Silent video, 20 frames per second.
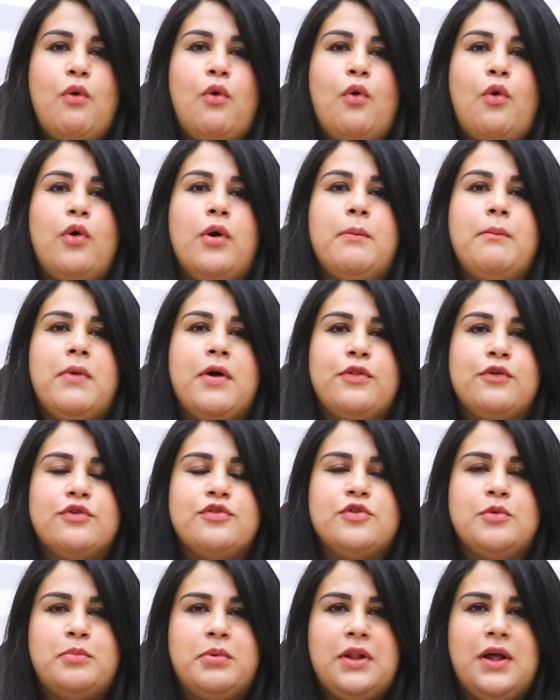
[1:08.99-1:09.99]
or mother
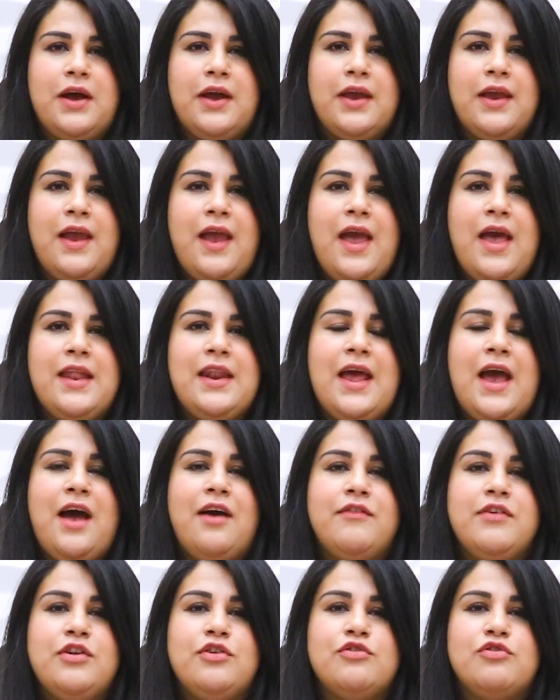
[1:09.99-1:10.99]
supply and
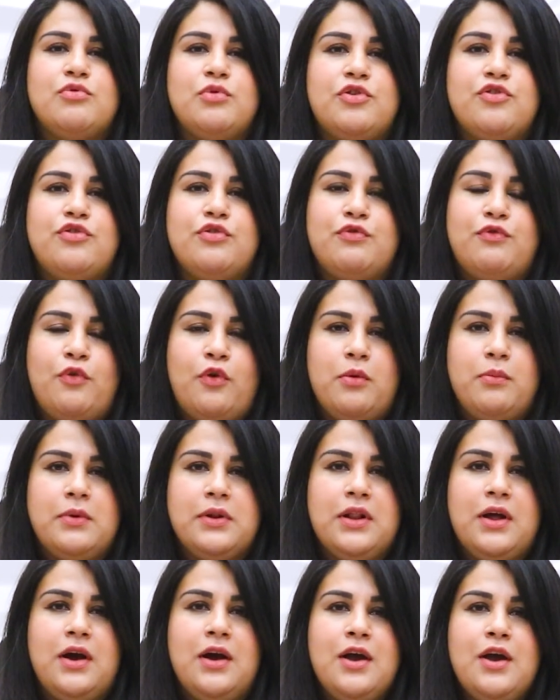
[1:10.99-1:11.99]
having to switch to
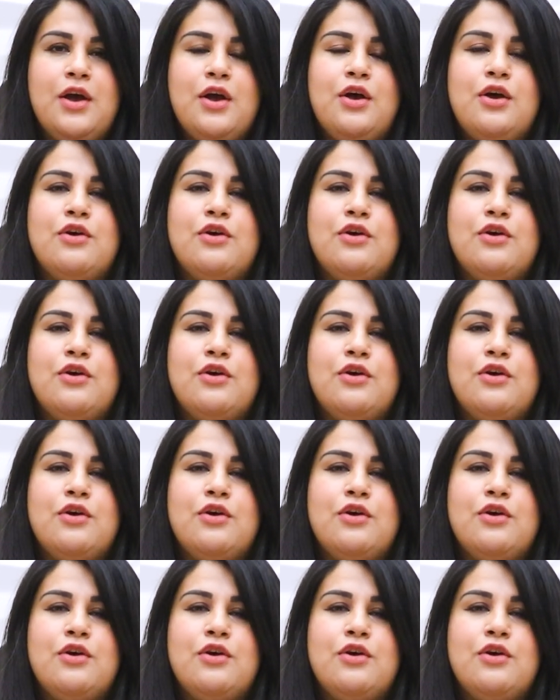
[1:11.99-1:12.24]
formula.